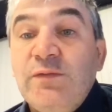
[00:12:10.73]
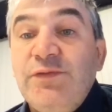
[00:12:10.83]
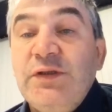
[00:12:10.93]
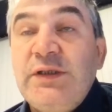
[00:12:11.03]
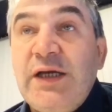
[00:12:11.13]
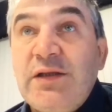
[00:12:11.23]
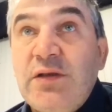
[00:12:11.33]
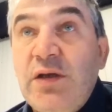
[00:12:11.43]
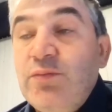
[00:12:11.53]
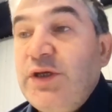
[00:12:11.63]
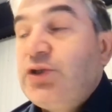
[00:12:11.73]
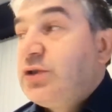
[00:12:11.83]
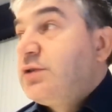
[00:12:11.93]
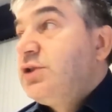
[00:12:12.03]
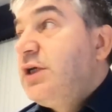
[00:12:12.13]
we will get
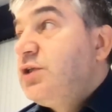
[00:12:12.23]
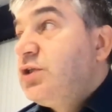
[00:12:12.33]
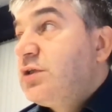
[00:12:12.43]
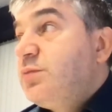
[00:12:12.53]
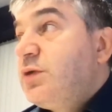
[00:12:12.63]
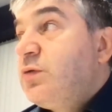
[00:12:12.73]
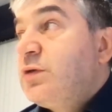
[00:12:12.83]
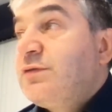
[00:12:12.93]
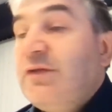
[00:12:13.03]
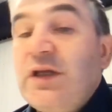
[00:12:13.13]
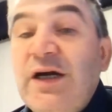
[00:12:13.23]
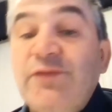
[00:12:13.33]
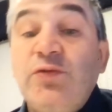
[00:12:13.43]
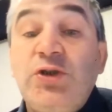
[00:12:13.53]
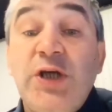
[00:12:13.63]
major changes because we will
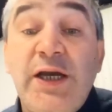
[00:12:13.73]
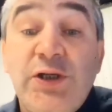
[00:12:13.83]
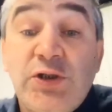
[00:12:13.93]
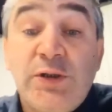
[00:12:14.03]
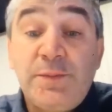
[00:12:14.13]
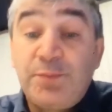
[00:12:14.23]
have to change